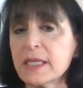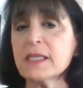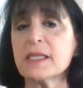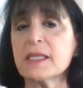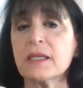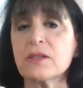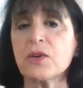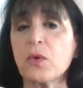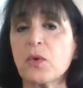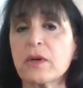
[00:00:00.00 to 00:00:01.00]
citizens
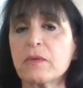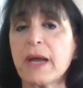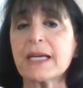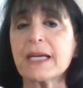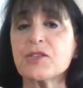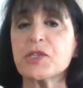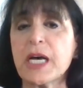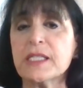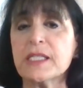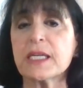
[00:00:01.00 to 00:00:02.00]
who are
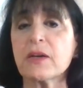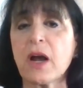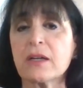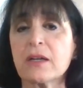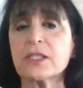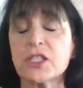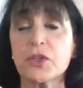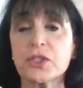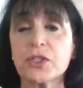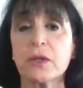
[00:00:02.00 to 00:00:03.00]
exercising their
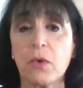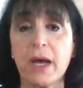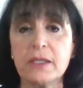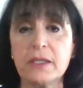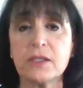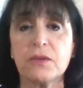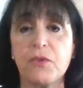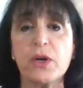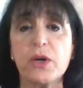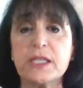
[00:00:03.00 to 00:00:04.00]
constitutional rights to
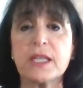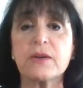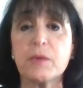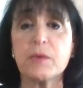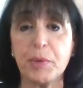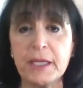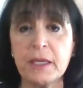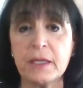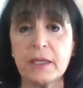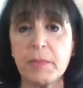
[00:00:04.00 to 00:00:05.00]
voice their
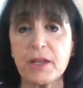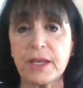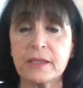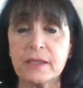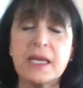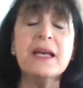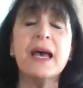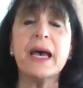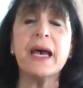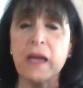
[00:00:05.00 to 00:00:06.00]
opinion about things.
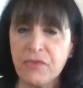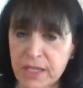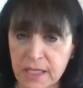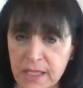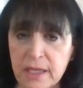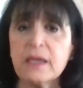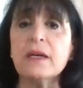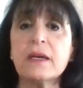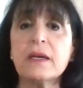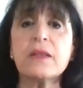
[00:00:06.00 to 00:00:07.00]
And obviously,
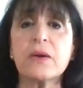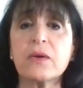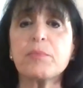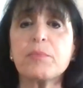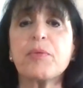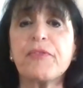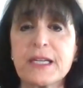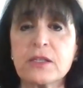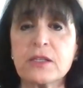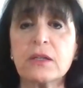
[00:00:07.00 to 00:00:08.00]
there are
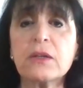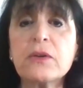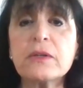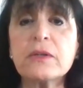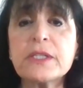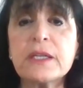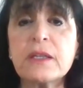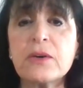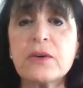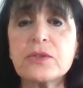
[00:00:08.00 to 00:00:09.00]
professional looters
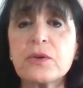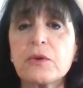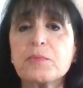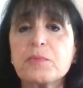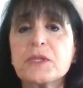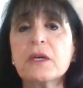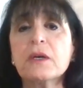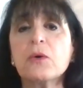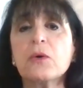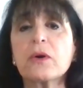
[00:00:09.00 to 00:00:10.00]
in those groups
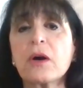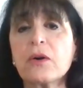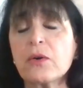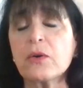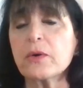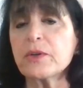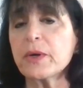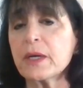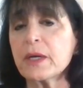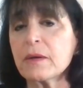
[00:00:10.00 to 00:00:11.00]
who are go- who are
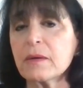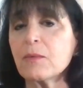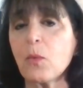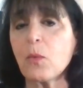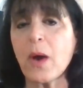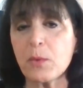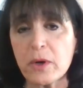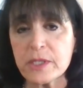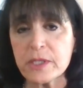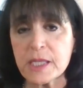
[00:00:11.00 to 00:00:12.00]
doing way
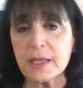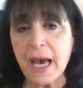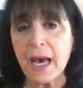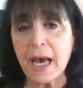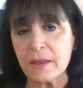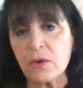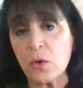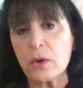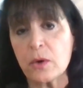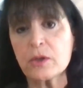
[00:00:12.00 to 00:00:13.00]
worse than that,
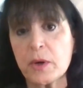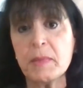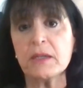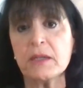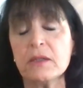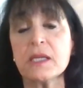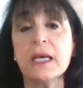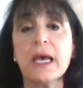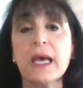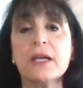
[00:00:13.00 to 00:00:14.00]
who are criminals
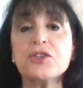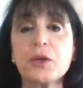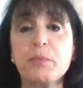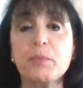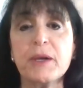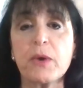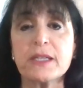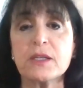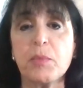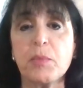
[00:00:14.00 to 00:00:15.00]
and should be
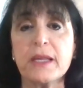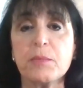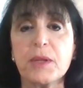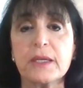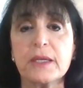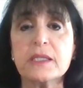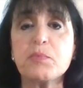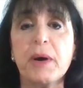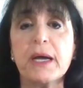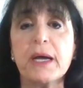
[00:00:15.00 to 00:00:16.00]
arrested by the
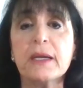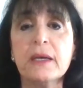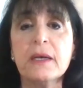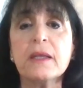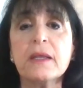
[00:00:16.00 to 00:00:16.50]
police. But